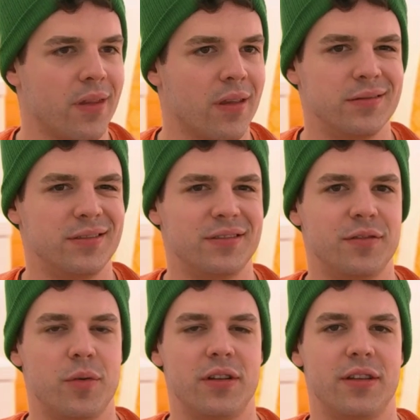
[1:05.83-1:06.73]
It's in,
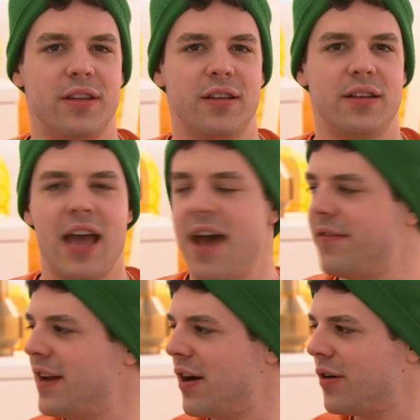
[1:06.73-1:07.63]
right beside
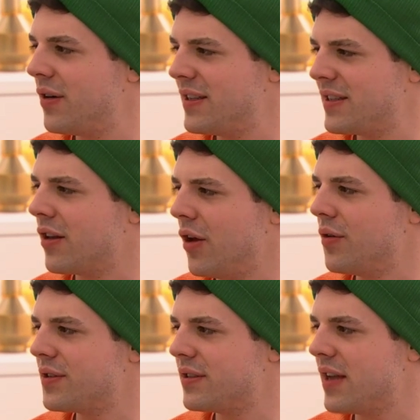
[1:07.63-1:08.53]
Halifax. Halifax. It's close.
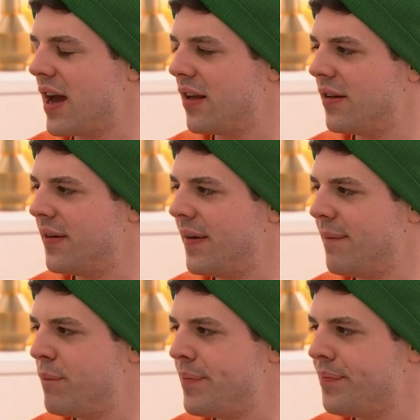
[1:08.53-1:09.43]
It's not even Scotia.
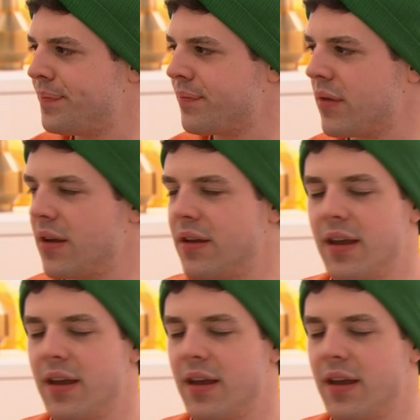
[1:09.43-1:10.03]
15 minutes, maybe. Yeah,